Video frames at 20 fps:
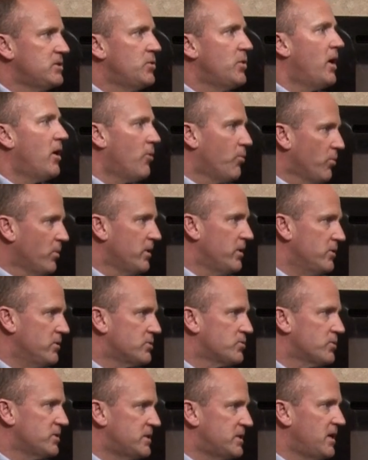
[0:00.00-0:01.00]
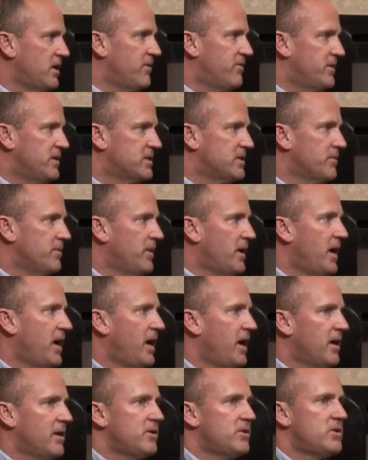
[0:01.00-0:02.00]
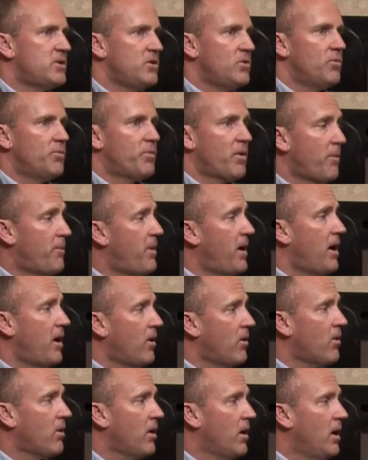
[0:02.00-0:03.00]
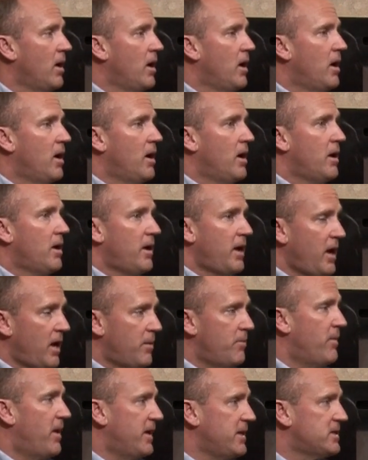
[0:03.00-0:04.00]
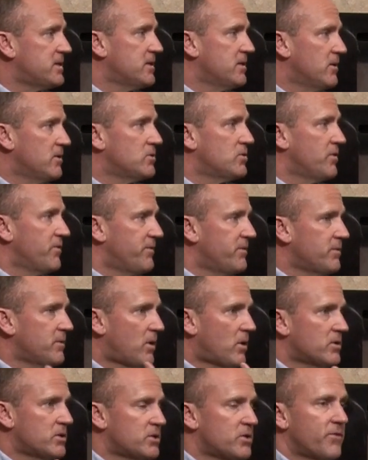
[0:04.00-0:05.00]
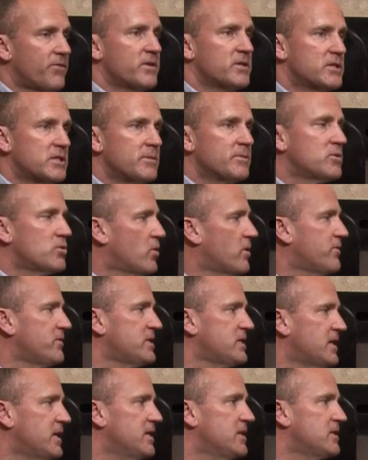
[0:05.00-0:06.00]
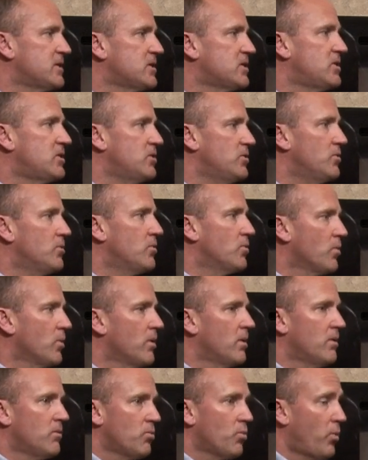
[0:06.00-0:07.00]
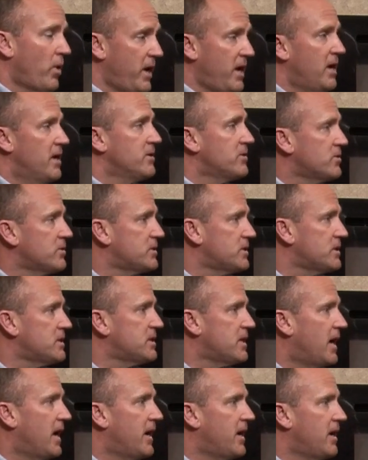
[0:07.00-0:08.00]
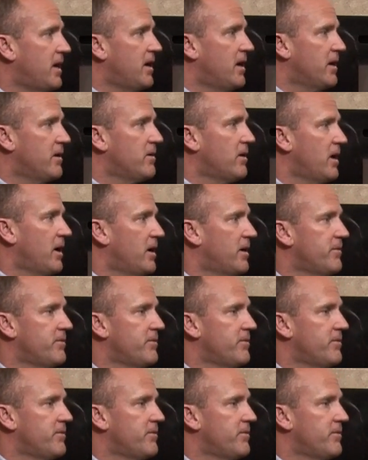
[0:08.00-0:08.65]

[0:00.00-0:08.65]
to help reduce recidivism and to prepare inmates and those who are serving some sort of a sentence to re-enter society and